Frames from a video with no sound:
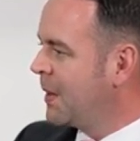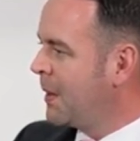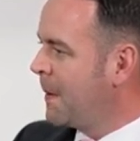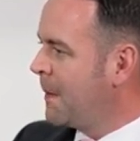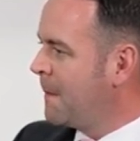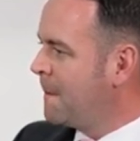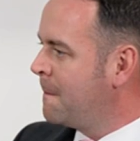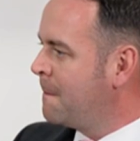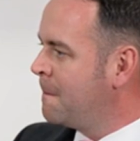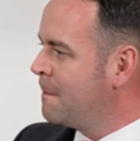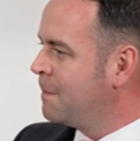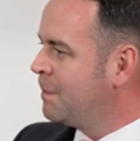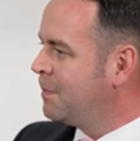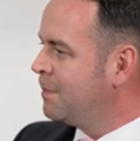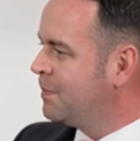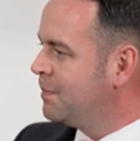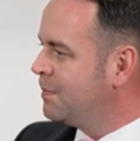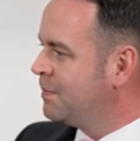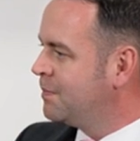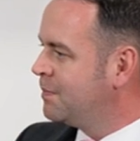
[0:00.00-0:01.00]

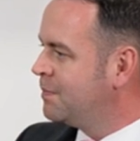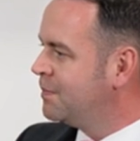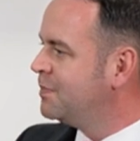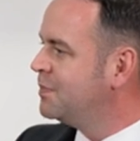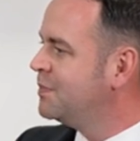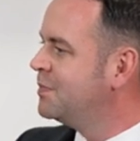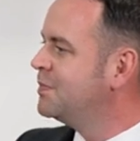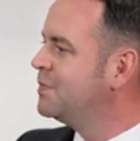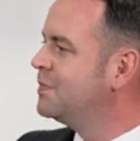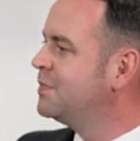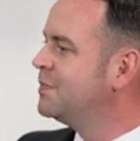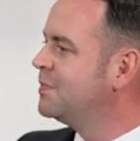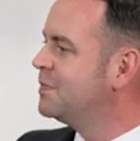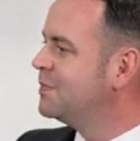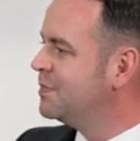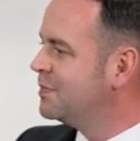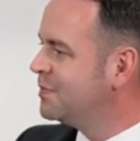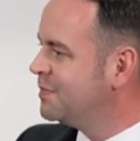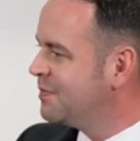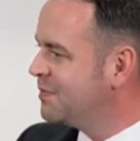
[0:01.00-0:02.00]

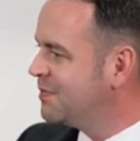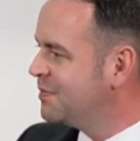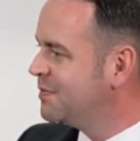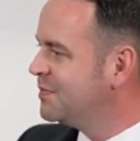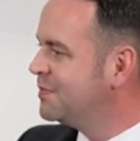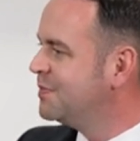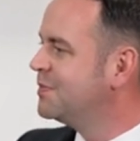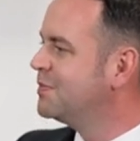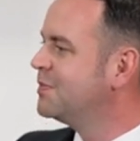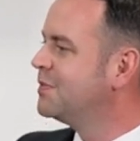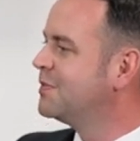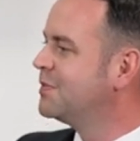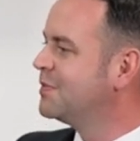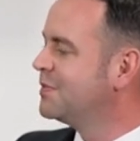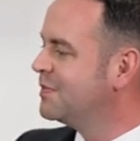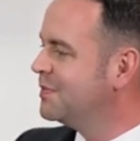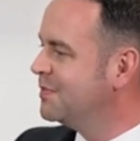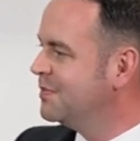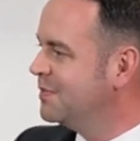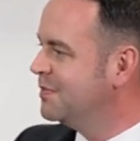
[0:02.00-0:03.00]

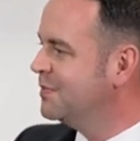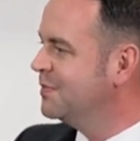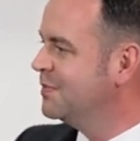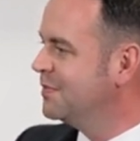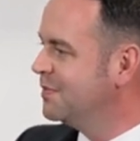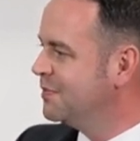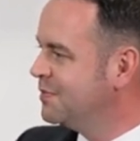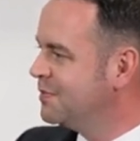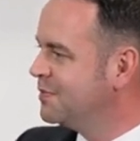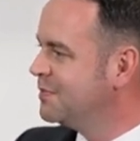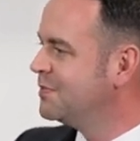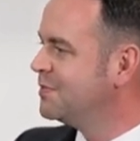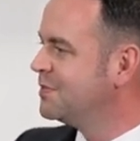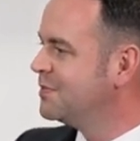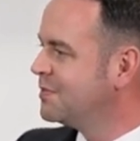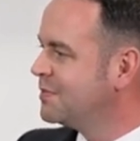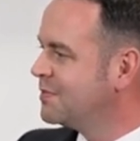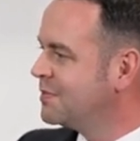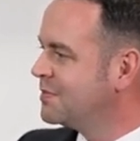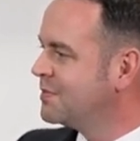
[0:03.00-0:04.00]

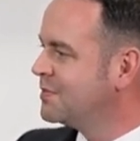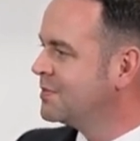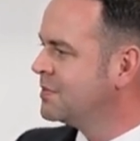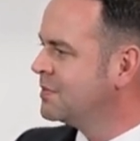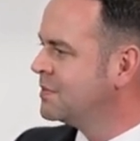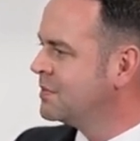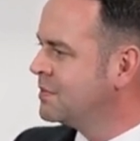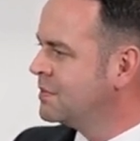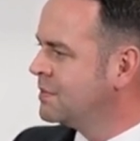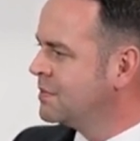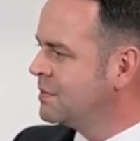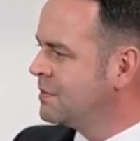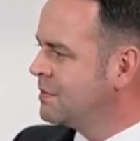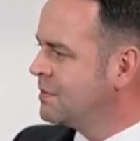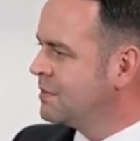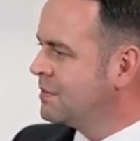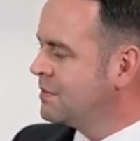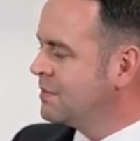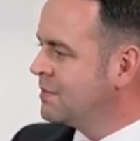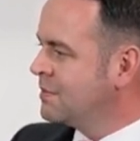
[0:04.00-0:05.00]

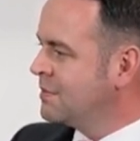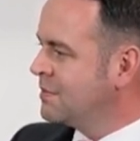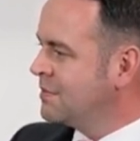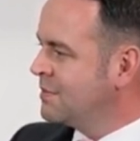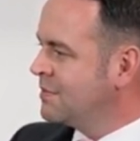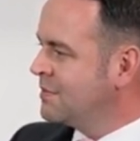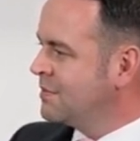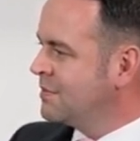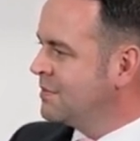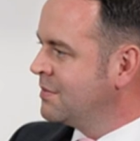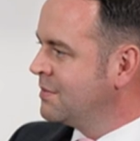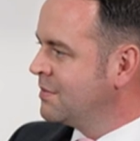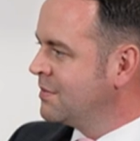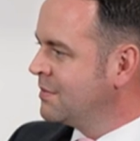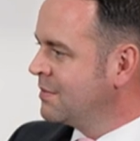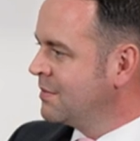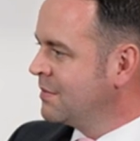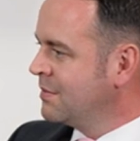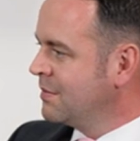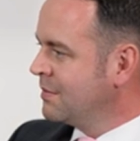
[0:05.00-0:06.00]

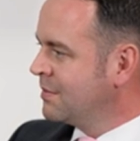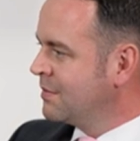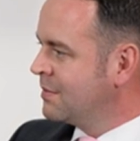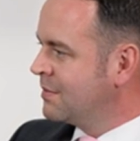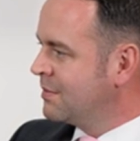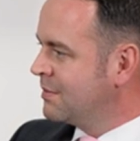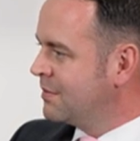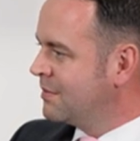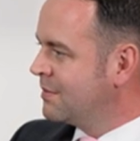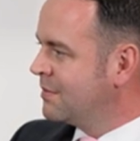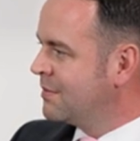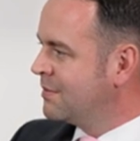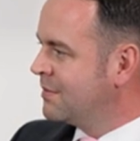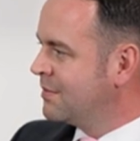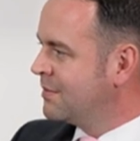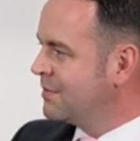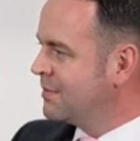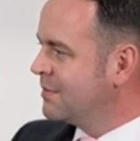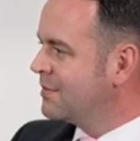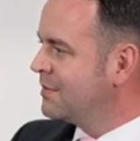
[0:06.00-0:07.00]

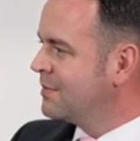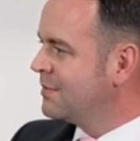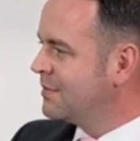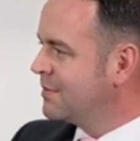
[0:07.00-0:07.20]
(not speaking)